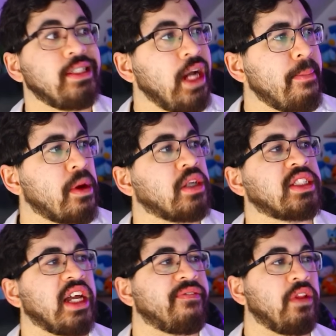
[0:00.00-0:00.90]
numbers
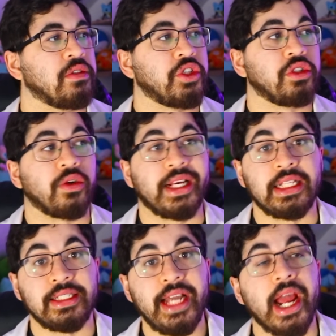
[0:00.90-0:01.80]
than Floatzel during
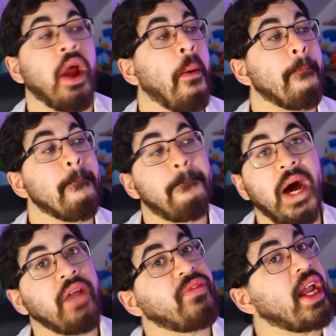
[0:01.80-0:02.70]
the day,
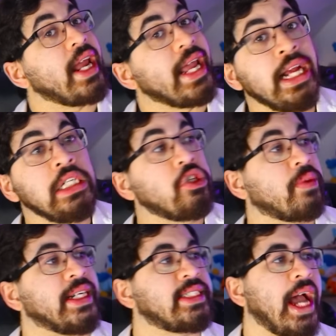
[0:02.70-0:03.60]
but they
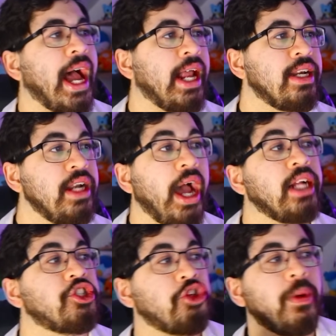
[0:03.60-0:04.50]
increase at
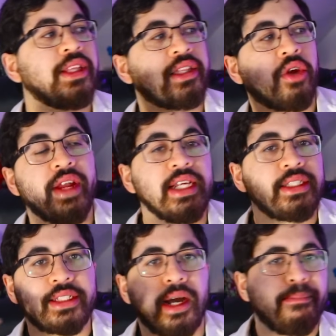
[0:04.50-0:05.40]
night, showing that there is
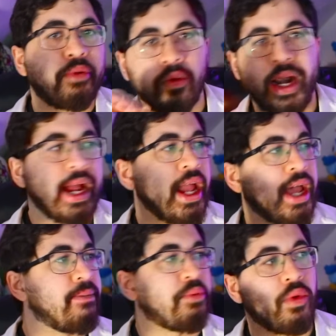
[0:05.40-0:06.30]
some prey
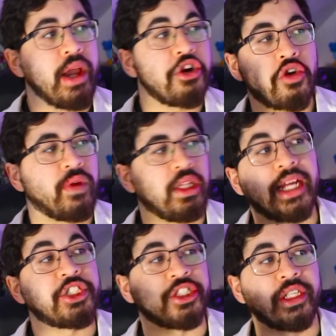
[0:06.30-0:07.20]
and predator
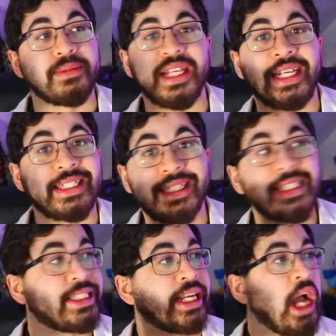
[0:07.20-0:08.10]
relationships
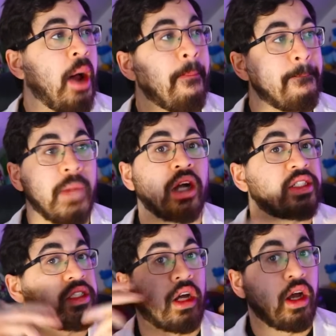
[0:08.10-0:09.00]
existing
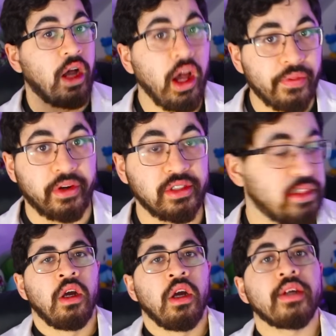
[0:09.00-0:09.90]
amongst
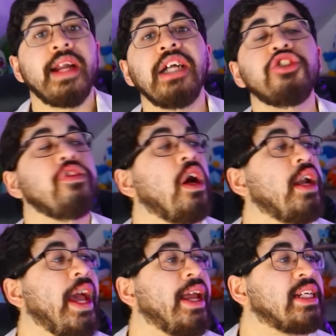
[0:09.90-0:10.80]
others. Gastrodon
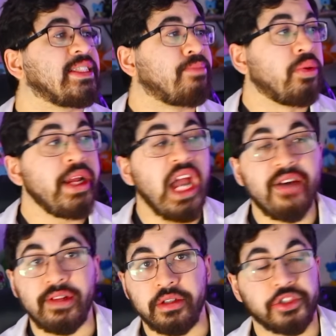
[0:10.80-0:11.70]
and its
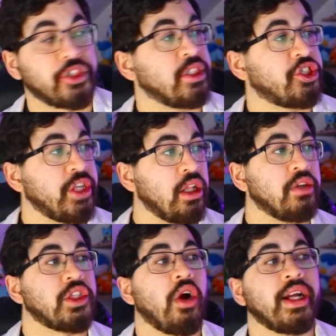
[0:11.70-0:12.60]
pre-evolution
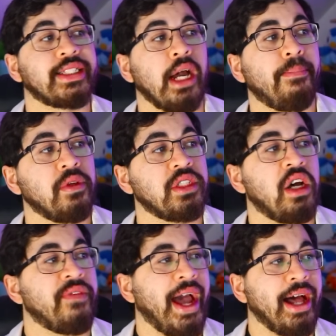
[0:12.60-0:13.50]
Shellos are examples
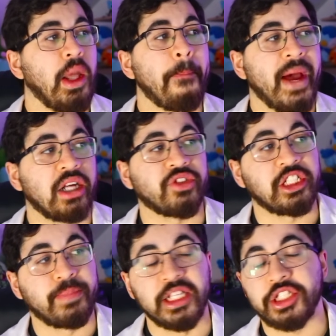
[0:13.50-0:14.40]
of allopatric
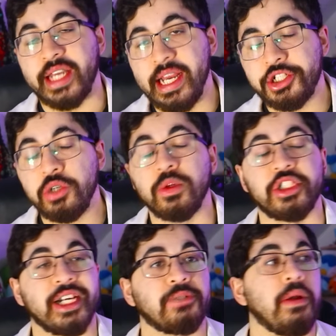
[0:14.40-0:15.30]
speciation, which
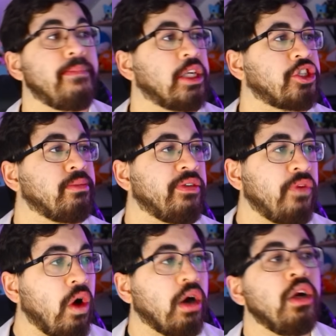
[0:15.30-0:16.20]
has been mentioned
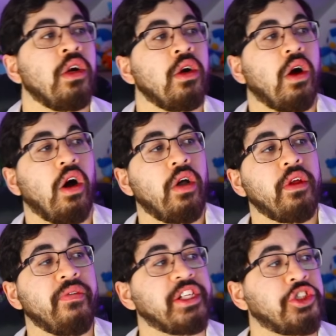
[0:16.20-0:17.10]
before.
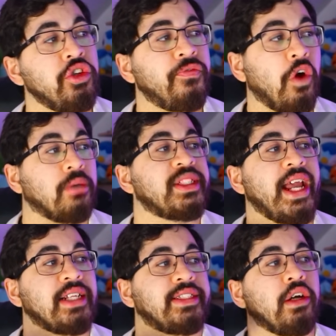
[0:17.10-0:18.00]
Although the two forms
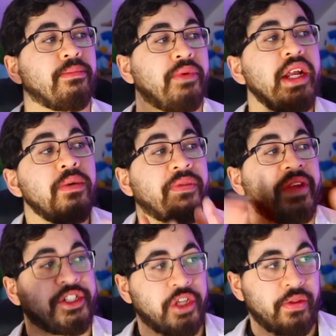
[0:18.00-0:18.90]
can still breed with each other.